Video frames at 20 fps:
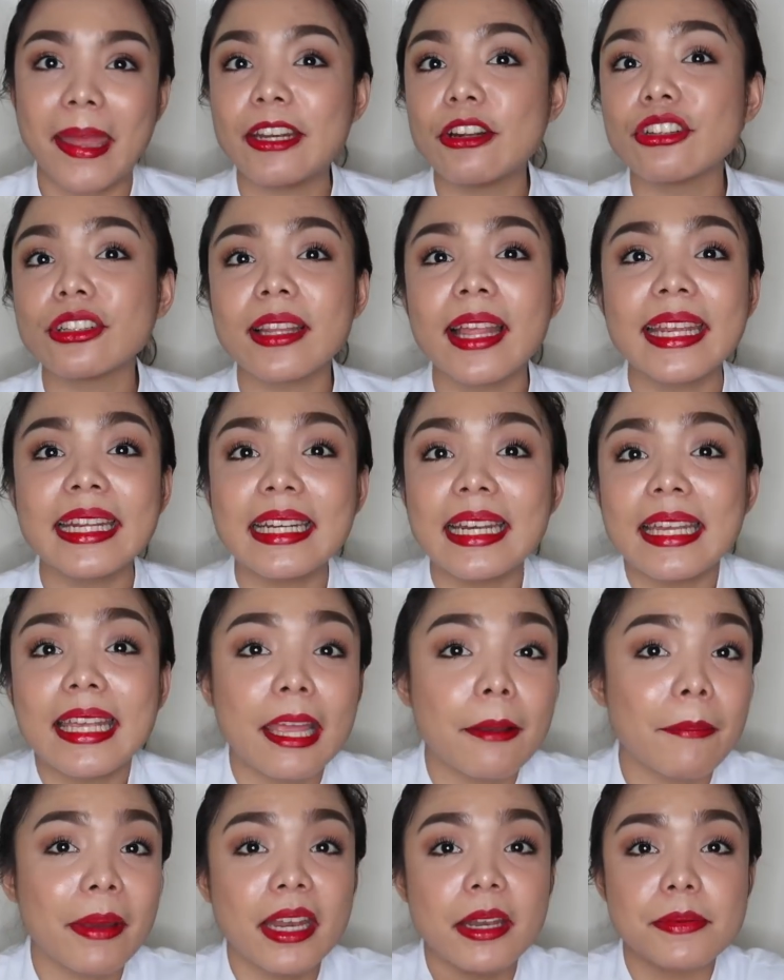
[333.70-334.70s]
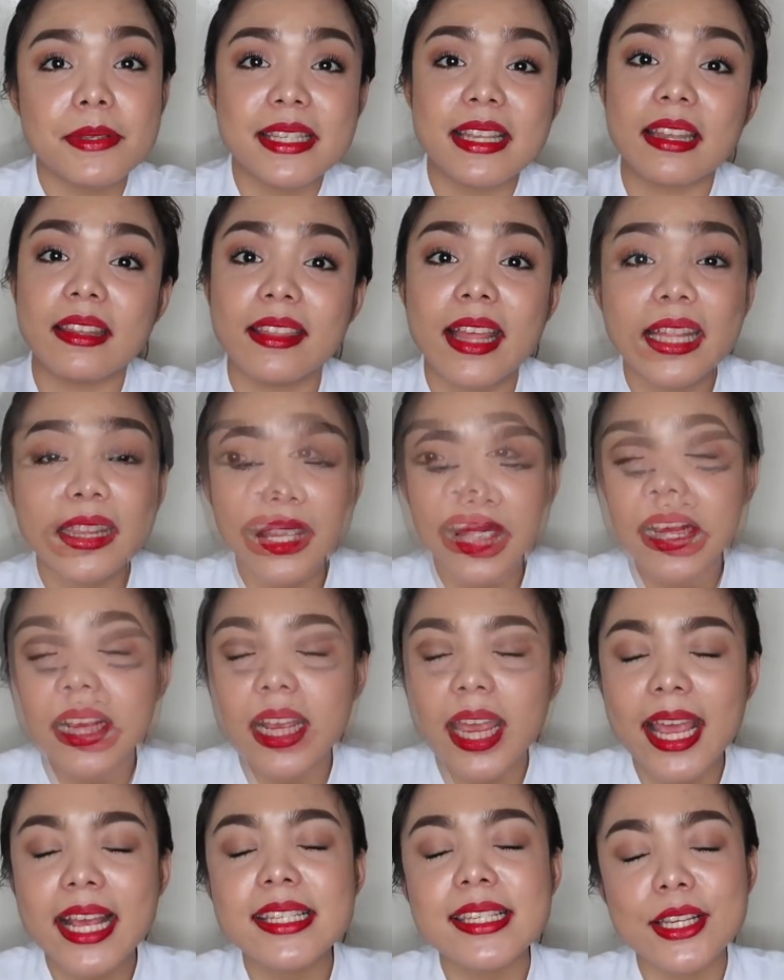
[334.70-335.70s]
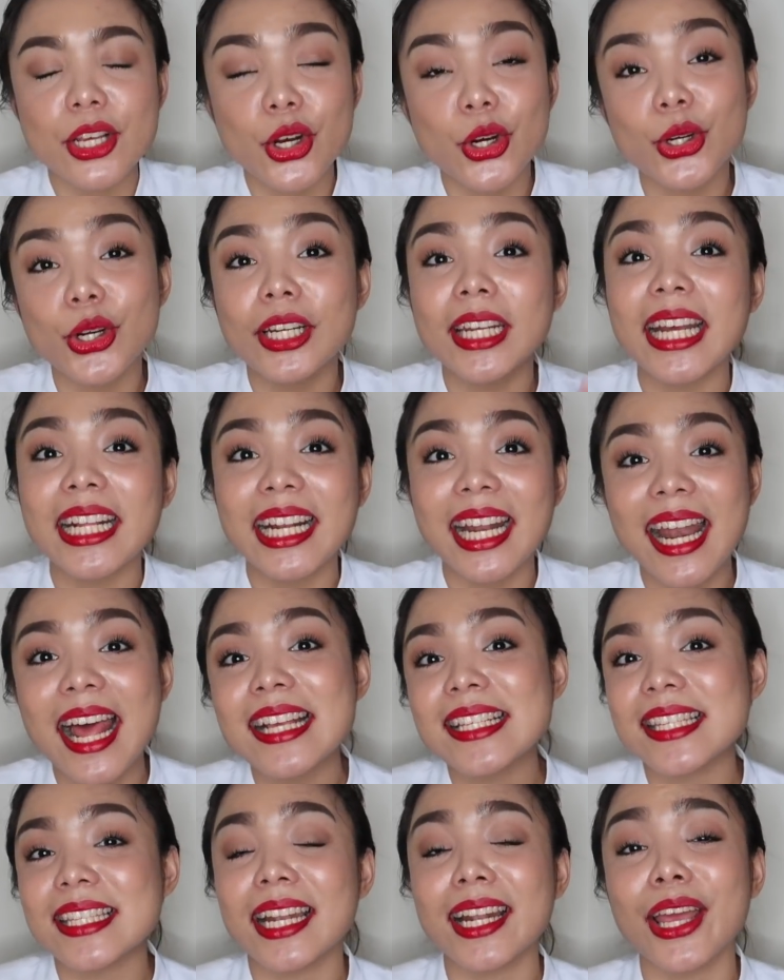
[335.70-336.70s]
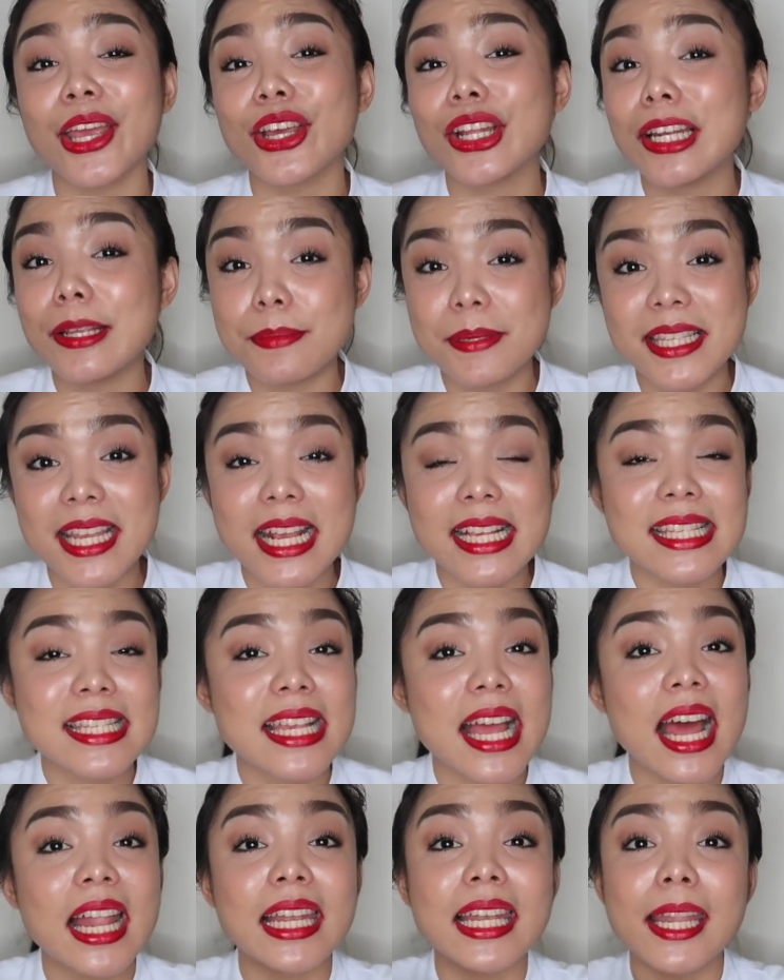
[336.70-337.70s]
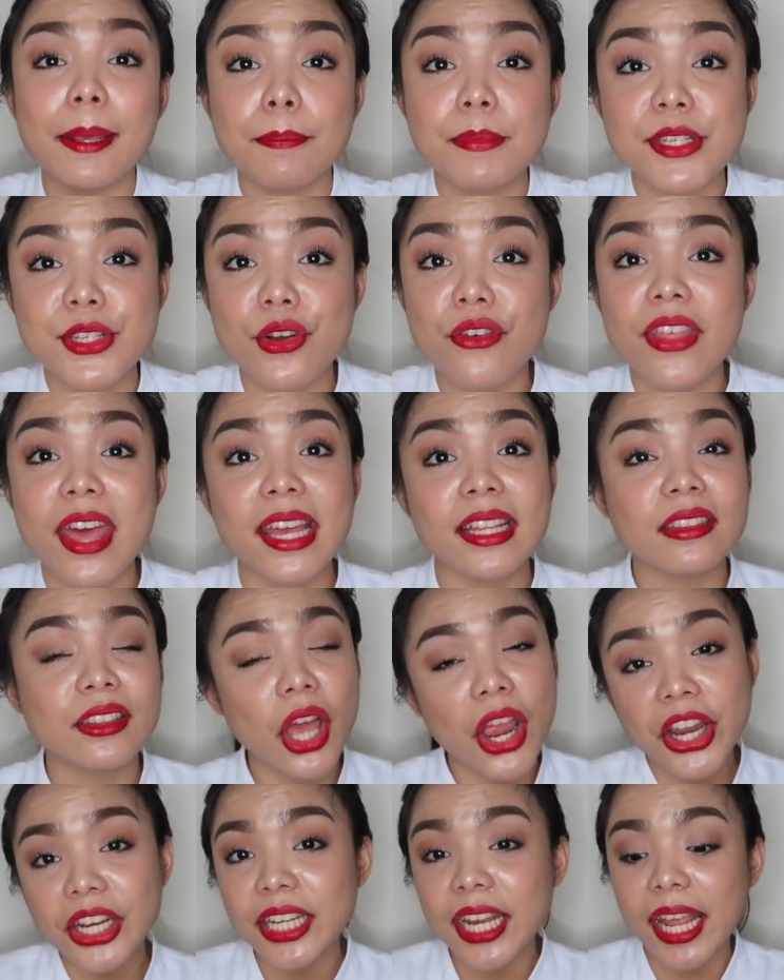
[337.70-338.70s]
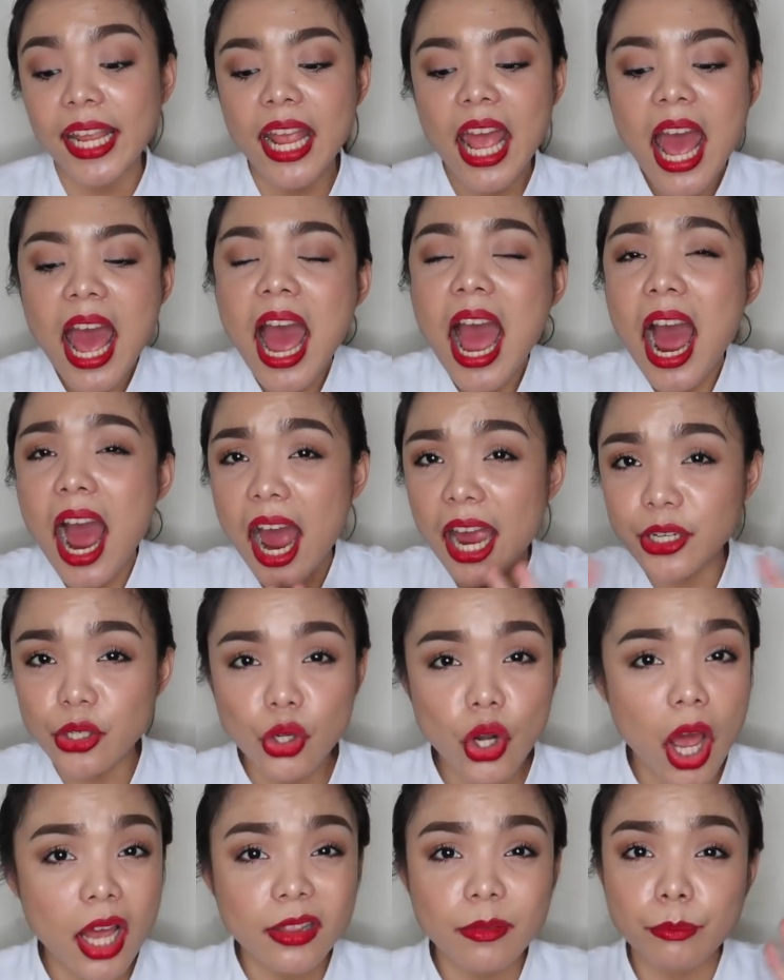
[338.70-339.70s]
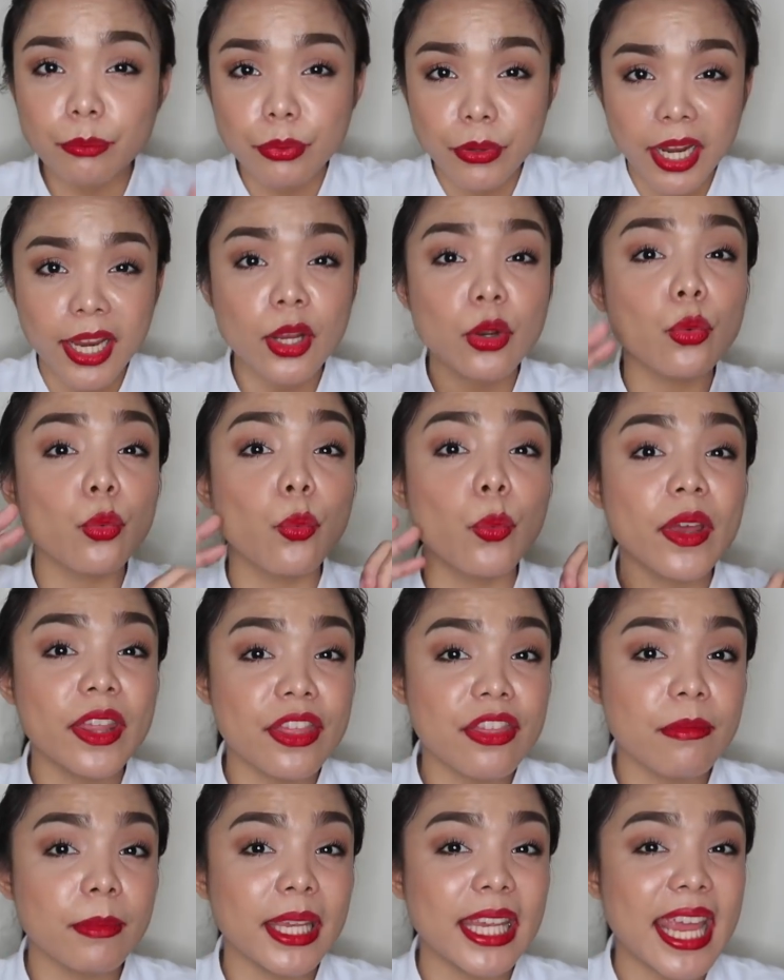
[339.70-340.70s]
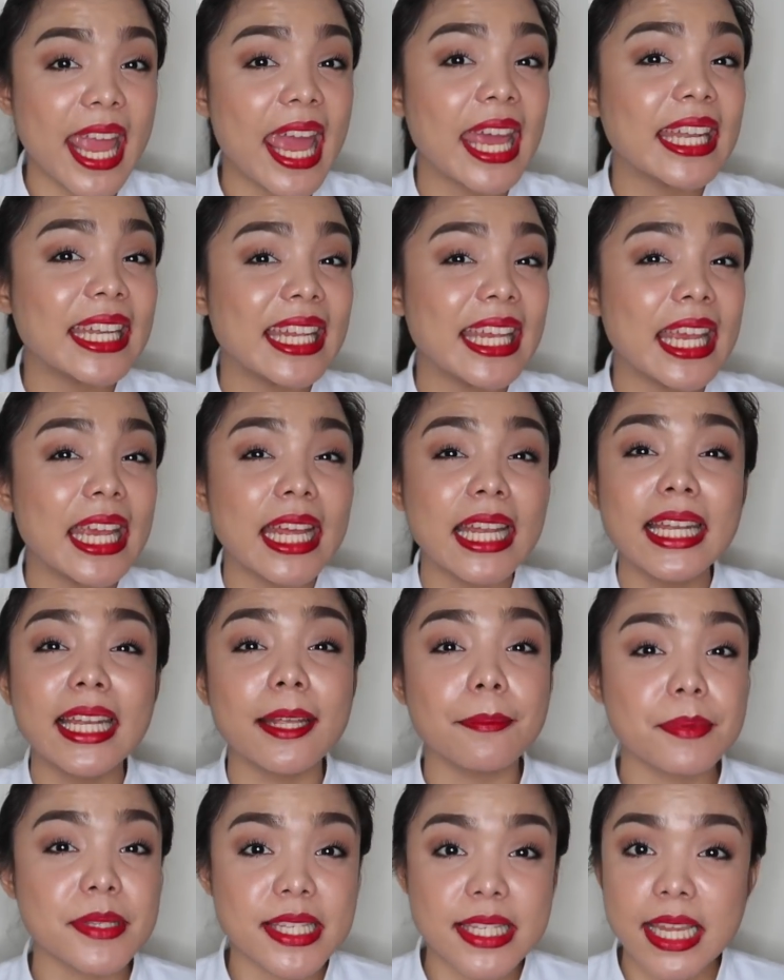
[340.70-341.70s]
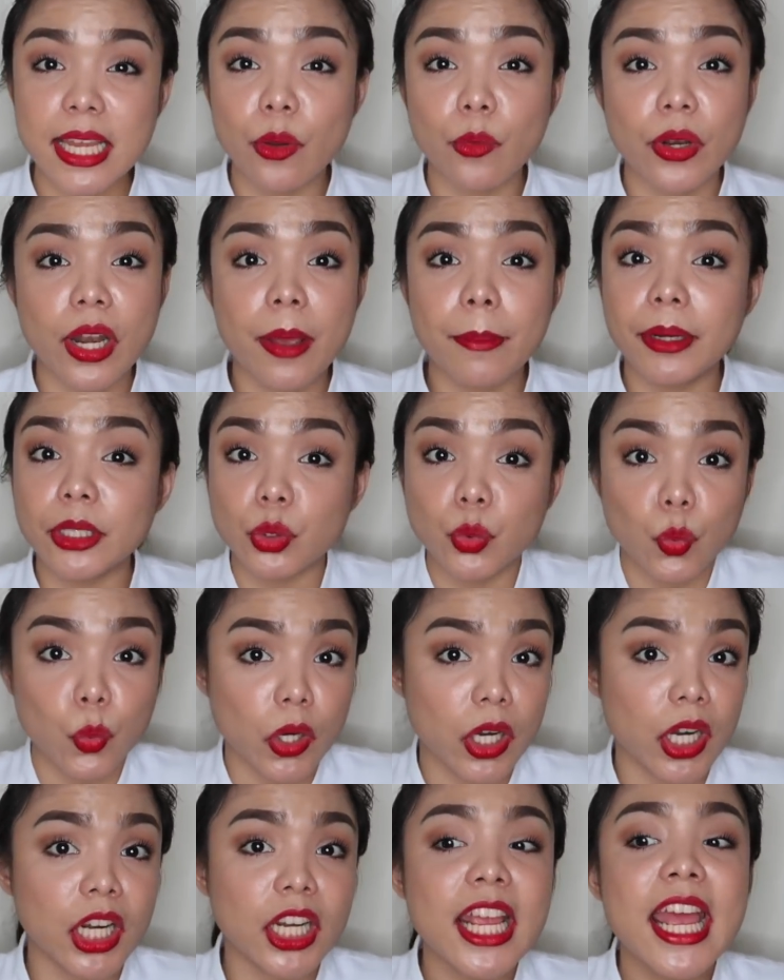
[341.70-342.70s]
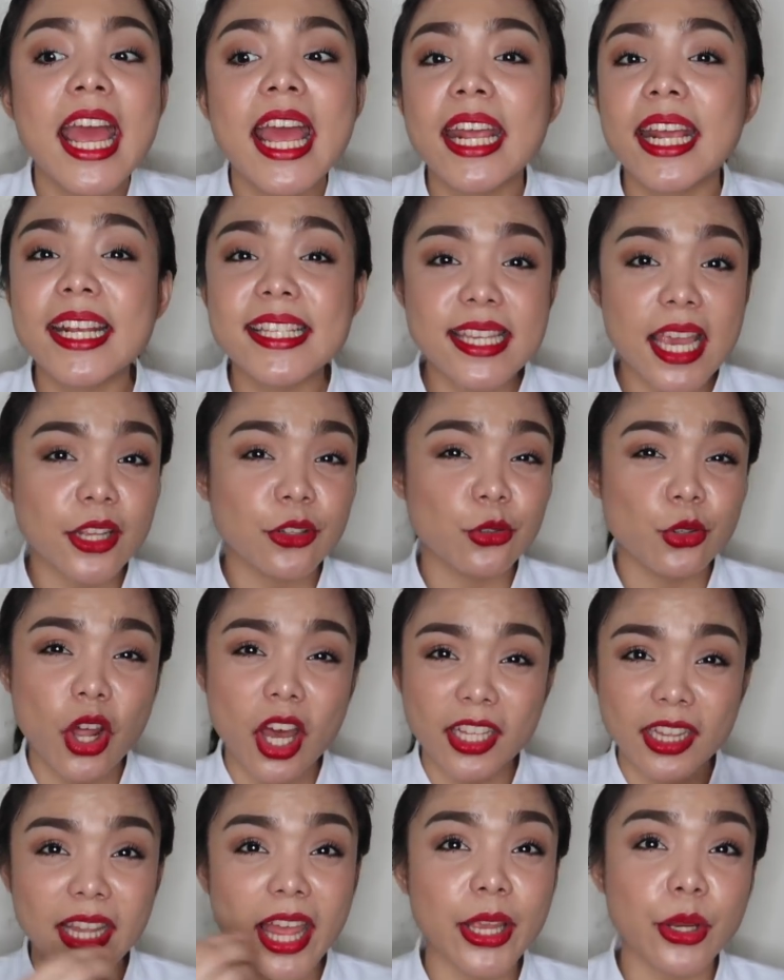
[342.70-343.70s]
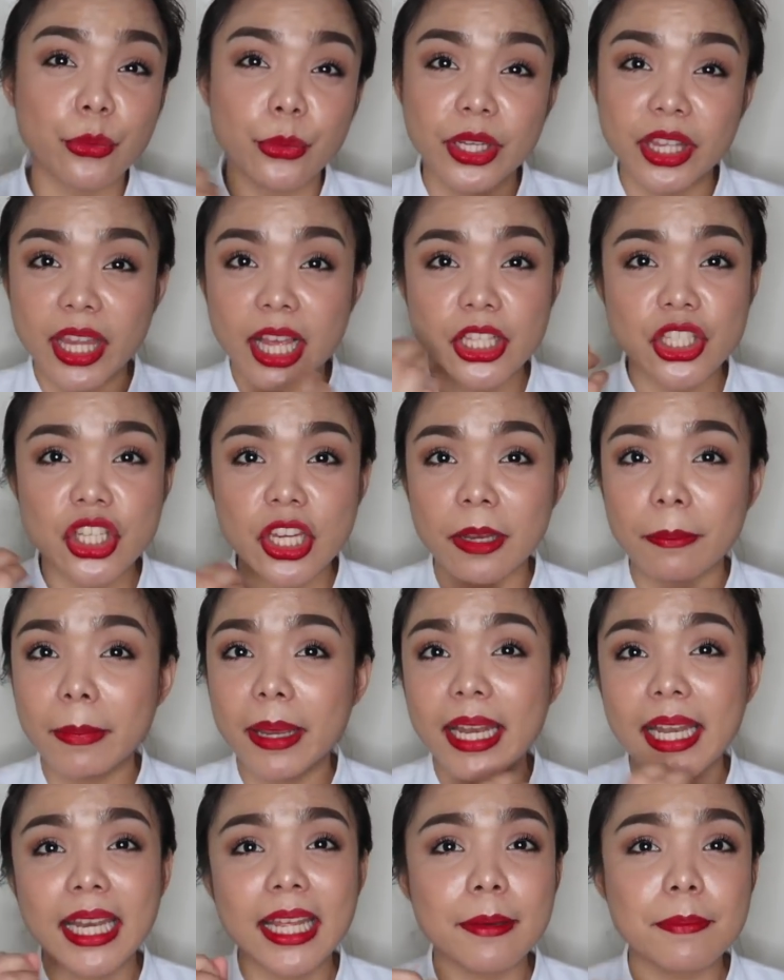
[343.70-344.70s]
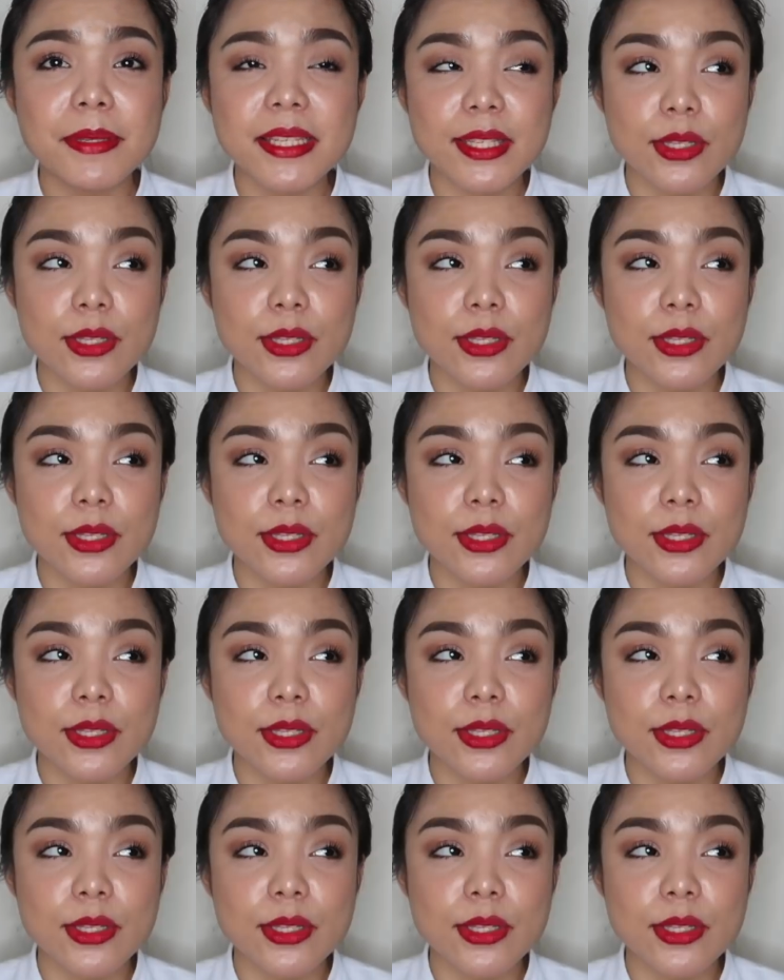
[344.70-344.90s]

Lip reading: I don't like licking my lipstick. Kaya siguro naglalast talaga yung lipstick sa lips ko the entire day. I do not bring with me any lipstick when I'm at work kasi I do not like retouching my lips.